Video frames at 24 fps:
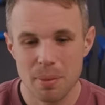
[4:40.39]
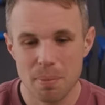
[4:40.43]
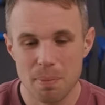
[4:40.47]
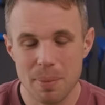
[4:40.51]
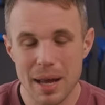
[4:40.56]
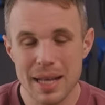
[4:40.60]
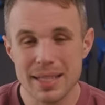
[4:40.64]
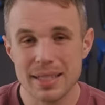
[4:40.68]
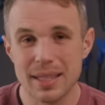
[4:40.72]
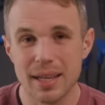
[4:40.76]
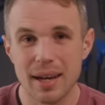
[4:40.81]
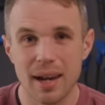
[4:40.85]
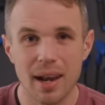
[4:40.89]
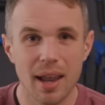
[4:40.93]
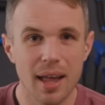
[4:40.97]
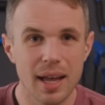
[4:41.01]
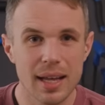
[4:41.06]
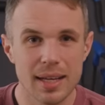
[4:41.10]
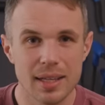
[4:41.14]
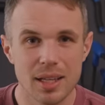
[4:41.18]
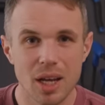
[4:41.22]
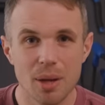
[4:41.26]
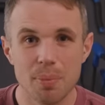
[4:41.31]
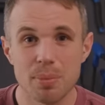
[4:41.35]
better
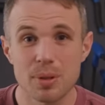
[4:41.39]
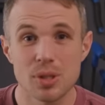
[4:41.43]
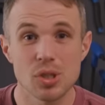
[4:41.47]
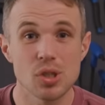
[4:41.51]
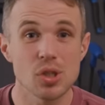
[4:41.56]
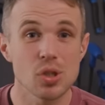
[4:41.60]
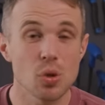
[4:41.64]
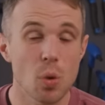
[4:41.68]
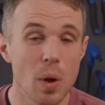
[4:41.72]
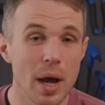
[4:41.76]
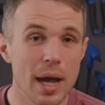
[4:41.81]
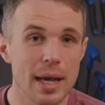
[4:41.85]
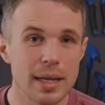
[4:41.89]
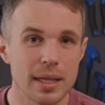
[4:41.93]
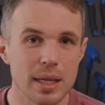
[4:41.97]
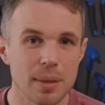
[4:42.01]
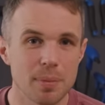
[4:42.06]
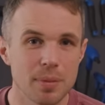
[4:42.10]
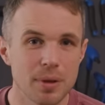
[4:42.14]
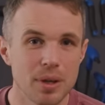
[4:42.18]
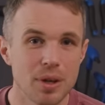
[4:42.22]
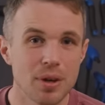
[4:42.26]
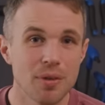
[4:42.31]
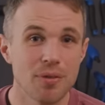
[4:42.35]
lined up and squared up